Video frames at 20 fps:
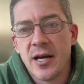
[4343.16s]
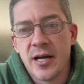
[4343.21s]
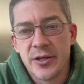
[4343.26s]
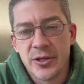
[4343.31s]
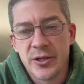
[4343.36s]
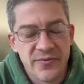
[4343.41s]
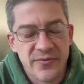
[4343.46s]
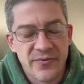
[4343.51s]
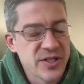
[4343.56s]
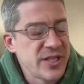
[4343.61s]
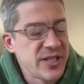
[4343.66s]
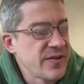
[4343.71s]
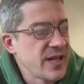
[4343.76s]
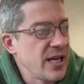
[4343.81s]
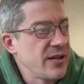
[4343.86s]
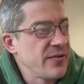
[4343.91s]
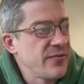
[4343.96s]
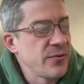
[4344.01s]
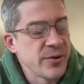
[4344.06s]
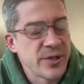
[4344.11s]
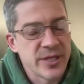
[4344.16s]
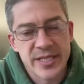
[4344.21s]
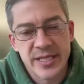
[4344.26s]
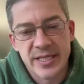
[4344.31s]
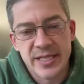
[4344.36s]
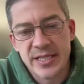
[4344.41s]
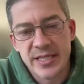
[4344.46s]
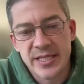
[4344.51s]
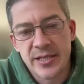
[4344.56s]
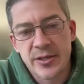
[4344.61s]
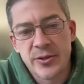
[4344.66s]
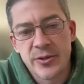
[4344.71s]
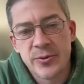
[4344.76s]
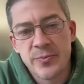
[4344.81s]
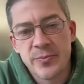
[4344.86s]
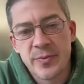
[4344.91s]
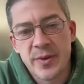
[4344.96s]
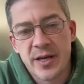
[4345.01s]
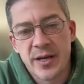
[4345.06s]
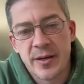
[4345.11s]
University of California, San
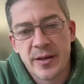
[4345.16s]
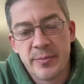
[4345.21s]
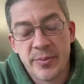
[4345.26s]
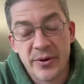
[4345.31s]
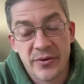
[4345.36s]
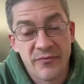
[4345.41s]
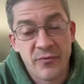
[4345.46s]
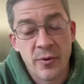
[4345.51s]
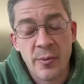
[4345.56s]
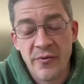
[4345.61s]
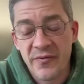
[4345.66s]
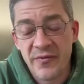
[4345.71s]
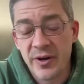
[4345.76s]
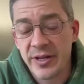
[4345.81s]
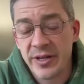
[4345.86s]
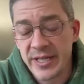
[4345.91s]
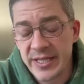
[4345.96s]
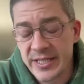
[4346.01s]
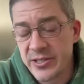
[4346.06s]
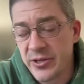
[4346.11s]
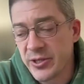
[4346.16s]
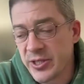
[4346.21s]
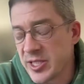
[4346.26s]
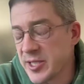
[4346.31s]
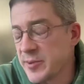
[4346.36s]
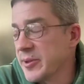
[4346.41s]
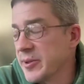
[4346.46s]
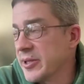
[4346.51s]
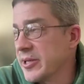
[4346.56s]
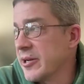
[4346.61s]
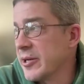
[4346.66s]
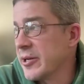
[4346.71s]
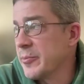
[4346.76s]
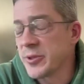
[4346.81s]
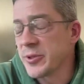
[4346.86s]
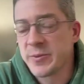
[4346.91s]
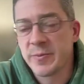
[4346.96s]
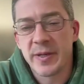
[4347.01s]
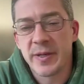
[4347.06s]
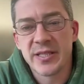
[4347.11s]
Diego, but from a very interdisciplinary
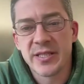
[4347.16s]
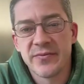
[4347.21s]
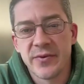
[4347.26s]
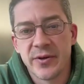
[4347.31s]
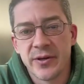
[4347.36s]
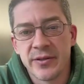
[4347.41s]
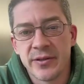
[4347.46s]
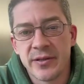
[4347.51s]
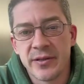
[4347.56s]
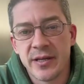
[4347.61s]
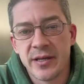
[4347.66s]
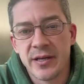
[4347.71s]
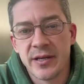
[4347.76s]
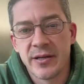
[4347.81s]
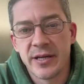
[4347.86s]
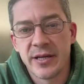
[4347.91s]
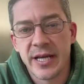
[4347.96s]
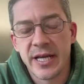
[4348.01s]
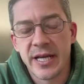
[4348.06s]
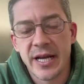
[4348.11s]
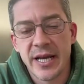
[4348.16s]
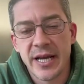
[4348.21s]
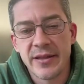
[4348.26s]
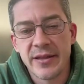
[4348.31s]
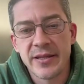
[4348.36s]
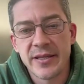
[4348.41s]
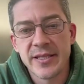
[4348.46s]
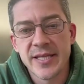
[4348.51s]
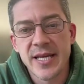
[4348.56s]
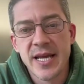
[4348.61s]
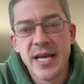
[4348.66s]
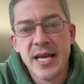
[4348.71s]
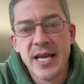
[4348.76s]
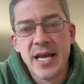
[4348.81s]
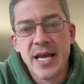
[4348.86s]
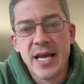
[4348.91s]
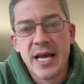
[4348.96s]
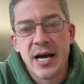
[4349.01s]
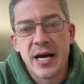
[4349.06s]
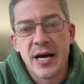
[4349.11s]
perspective on AI ethics.
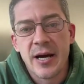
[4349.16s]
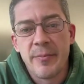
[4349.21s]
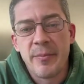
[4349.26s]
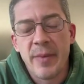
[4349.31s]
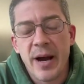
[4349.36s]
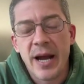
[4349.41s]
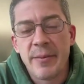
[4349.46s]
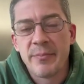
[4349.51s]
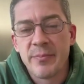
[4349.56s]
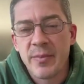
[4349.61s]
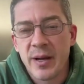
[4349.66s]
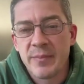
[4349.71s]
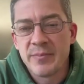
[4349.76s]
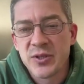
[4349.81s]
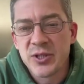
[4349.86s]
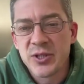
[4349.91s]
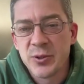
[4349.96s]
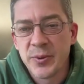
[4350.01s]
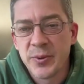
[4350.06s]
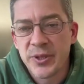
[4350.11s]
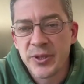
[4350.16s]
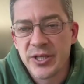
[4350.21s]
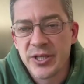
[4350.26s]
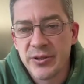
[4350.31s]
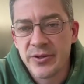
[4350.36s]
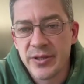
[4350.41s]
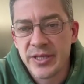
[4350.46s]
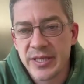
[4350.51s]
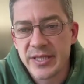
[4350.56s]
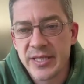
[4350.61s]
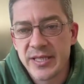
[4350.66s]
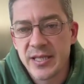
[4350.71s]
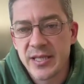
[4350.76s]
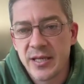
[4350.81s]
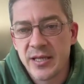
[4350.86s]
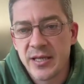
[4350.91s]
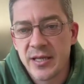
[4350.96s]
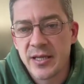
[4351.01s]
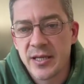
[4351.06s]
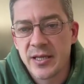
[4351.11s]
I'm super curious
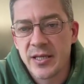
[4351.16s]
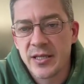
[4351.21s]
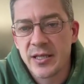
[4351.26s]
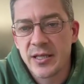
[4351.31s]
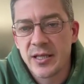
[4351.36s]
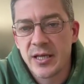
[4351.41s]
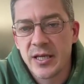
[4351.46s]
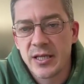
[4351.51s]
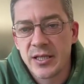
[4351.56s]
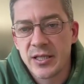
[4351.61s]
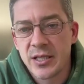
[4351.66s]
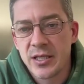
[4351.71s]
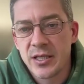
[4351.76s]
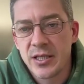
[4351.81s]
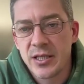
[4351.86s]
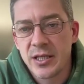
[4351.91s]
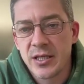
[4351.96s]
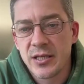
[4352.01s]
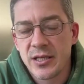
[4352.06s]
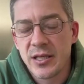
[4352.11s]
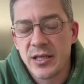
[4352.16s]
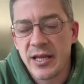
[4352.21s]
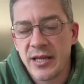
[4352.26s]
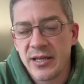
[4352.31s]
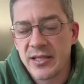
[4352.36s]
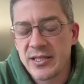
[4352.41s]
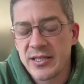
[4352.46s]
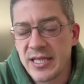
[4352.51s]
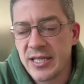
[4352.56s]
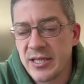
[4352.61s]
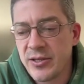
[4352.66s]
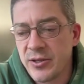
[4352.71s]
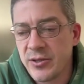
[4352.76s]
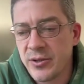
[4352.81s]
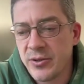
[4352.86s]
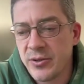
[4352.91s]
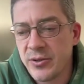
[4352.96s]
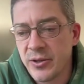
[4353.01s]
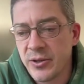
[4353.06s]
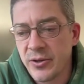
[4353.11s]
to
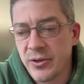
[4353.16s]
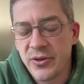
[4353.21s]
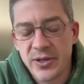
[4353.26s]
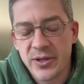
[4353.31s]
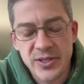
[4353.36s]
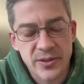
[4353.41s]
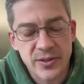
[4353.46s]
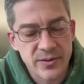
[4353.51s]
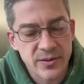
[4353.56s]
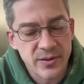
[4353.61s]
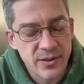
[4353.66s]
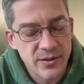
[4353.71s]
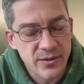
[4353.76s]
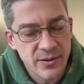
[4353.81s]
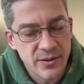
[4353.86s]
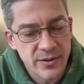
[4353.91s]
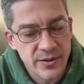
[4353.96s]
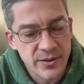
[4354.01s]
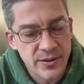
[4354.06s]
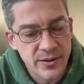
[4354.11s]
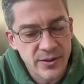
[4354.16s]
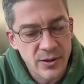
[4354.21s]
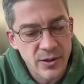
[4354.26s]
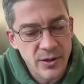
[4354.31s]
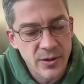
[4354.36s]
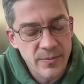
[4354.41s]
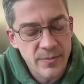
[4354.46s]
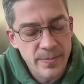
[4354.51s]
hear your thoughts on